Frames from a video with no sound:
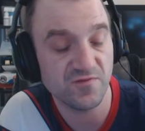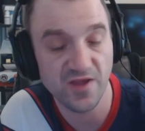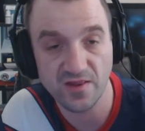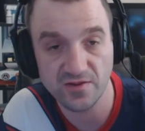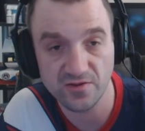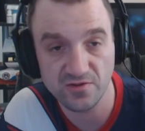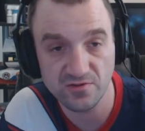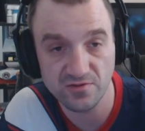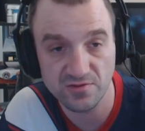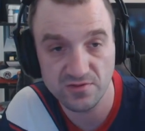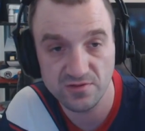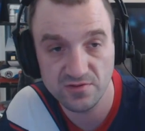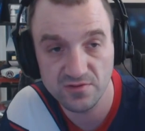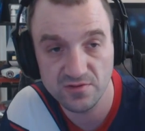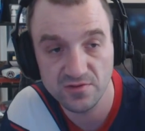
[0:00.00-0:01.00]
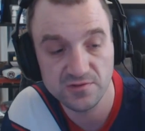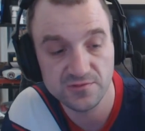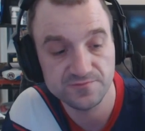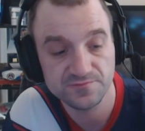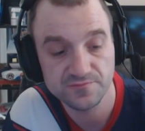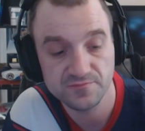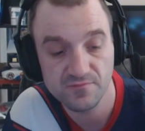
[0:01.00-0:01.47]
of Galliker's.
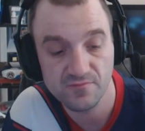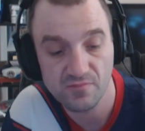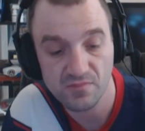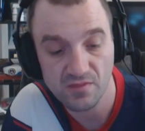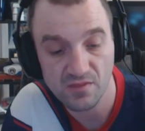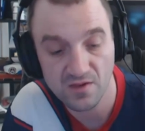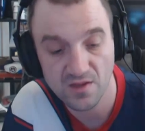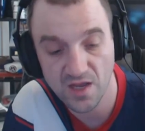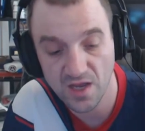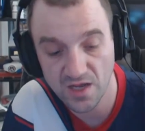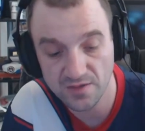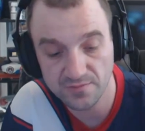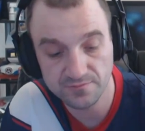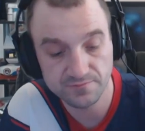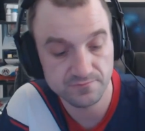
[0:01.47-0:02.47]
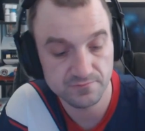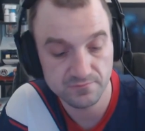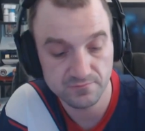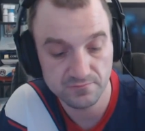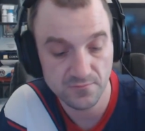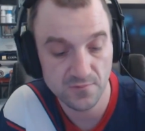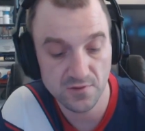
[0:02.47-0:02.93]
Um,
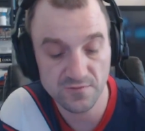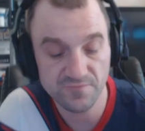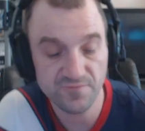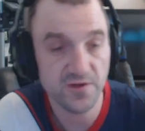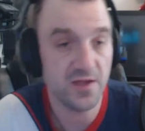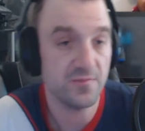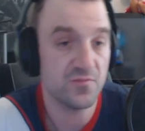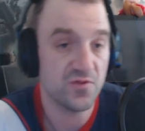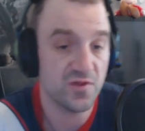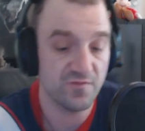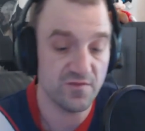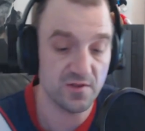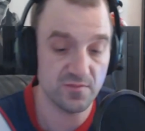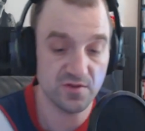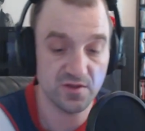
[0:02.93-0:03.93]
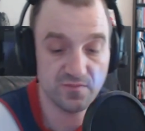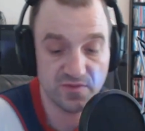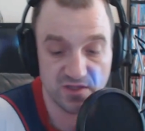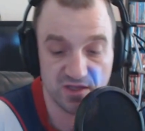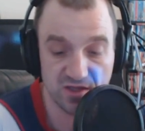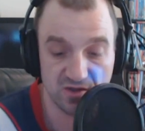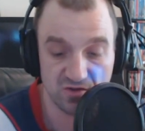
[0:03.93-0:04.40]
good for them, giving them
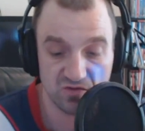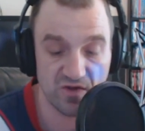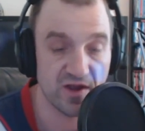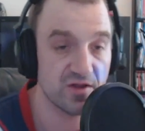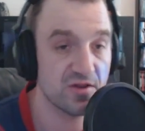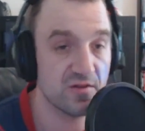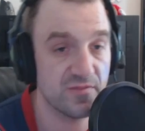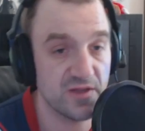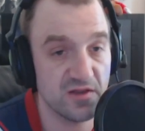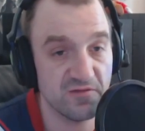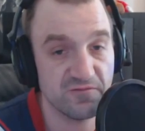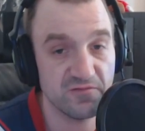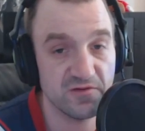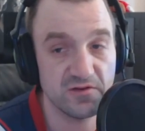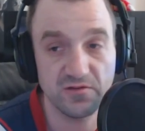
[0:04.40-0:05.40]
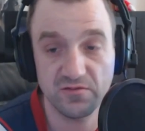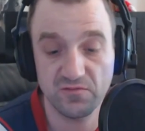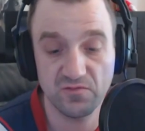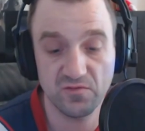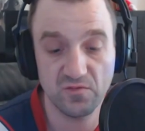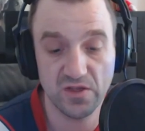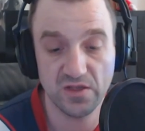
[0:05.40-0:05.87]
something, trying something different.
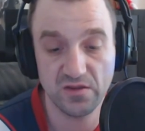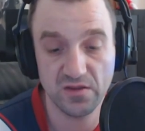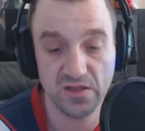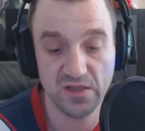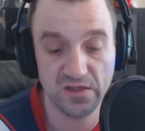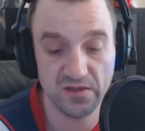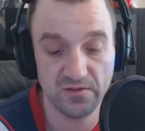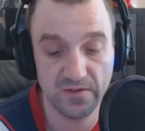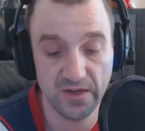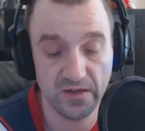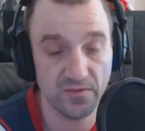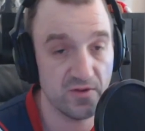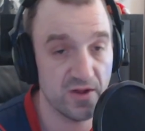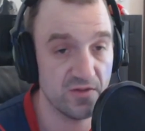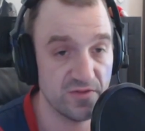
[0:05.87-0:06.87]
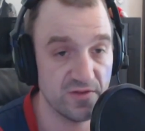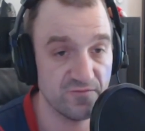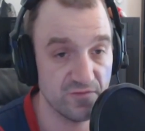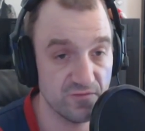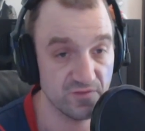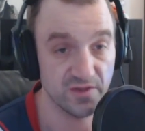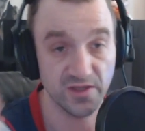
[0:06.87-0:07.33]
And uh, I don't know how
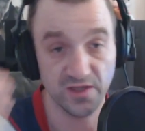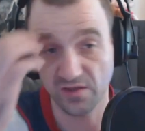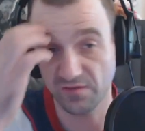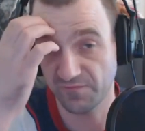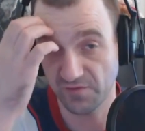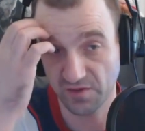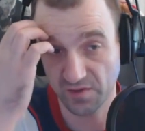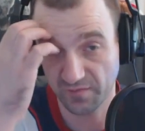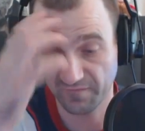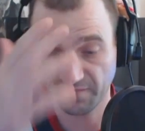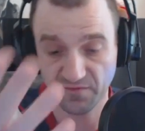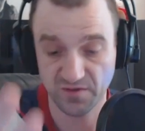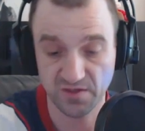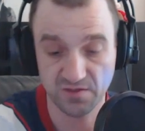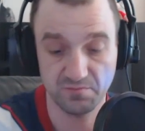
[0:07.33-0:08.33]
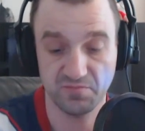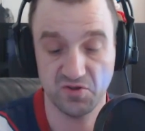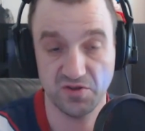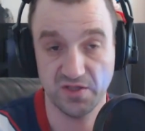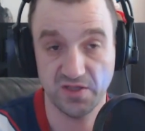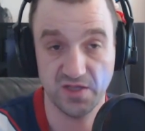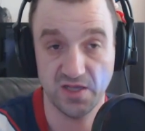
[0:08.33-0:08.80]
different it really is. First time I've ever seen
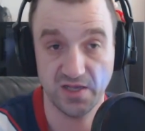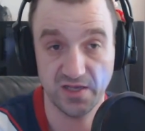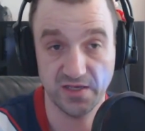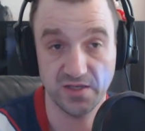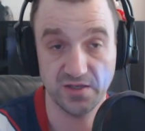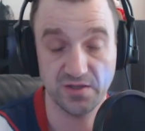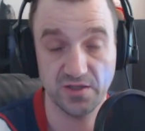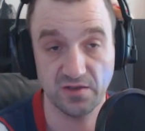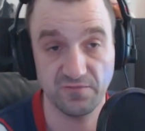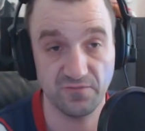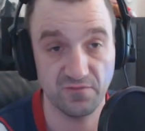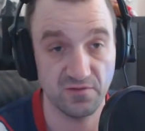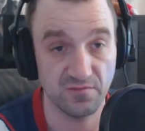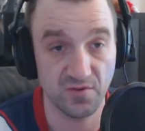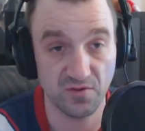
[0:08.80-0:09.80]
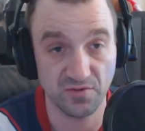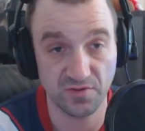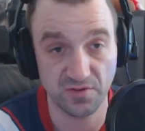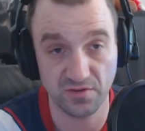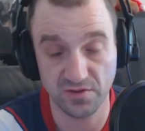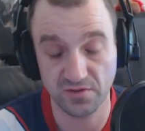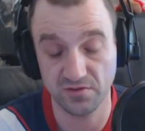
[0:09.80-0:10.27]
birthday cake anything as far as milk's
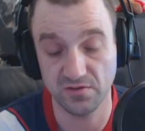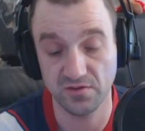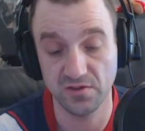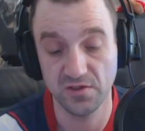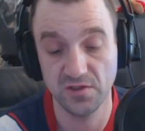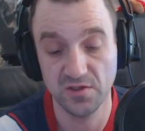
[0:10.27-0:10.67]
concerned